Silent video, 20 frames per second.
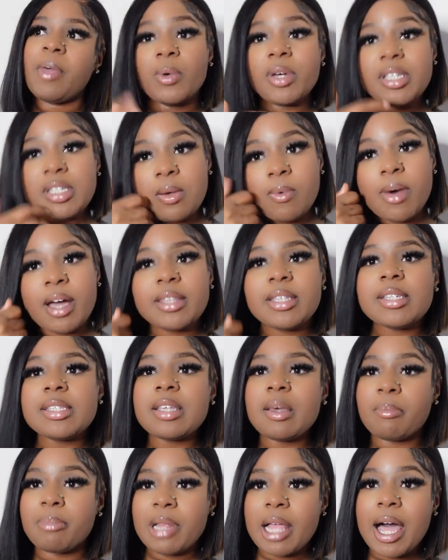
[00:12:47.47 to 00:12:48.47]
The reason why this
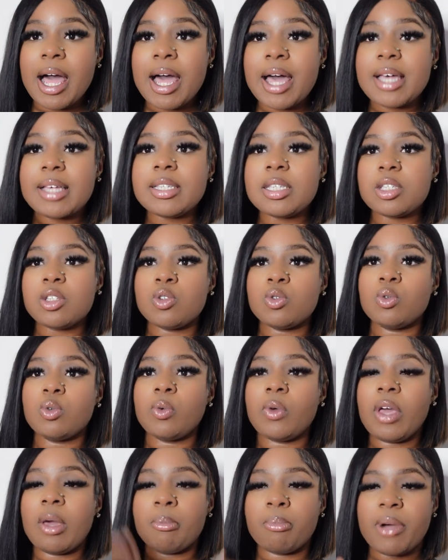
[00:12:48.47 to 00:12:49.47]
implies
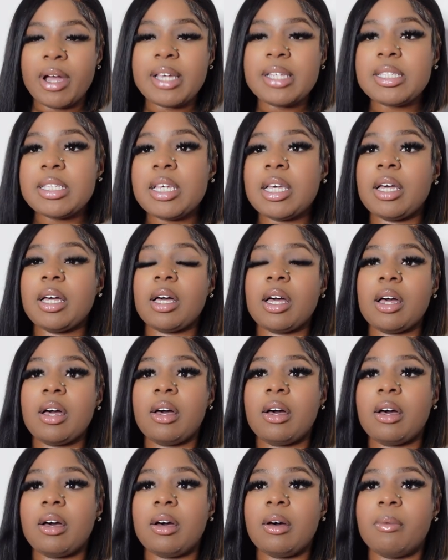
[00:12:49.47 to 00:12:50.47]
to embracing
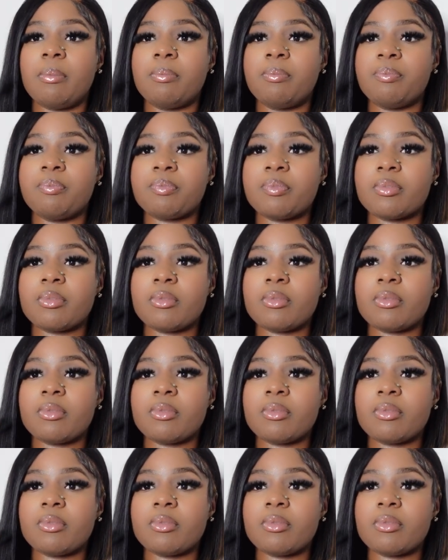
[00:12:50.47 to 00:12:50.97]
um